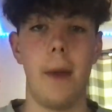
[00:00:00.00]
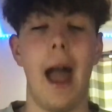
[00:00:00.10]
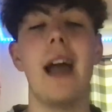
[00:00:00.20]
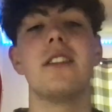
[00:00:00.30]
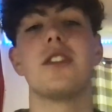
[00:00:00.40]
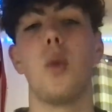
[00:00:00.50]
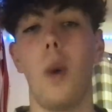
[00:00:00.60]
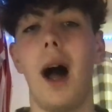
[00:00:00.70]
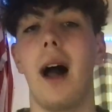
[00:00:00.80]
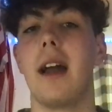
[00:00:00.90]
Hence
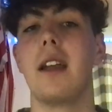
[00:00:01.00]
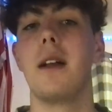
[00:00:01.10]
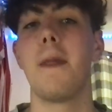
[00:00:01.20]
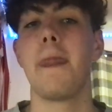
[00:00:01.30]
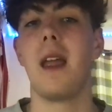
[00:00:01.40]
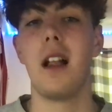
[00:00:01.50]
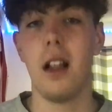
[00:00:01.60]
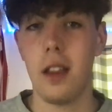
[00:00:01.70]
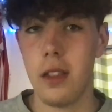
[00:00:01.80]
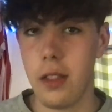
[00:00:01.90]
why
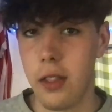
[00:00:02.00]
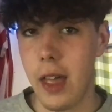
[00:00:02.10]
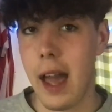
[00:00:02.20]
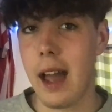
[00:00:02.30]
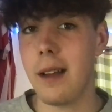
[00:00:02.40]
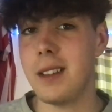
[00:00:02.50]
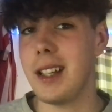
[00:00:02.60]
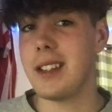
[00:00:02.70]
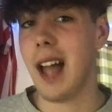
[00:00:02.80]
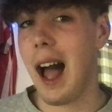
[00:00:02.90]
there
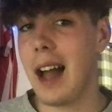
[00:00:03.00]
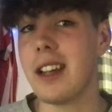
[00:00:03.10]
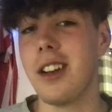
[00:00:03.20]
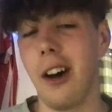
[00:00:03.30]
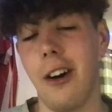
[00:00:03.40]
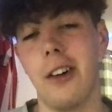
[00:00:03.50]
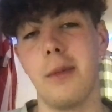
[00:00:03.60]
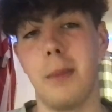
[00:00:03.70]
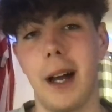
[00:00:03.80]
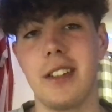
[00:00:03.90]
is
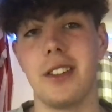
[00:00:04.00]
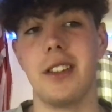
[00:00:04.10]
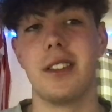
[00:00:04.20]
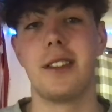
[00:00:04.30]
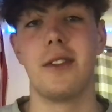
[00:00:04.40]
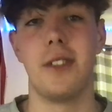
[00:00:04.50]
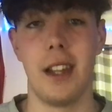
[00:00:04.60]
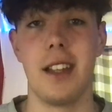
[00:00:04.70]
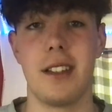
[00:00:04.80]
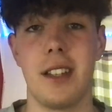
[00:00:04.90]
iron-on badges for
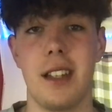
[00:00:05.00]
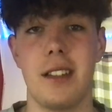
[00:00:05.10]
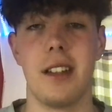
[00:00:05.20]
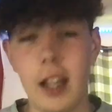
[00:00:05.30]
this season.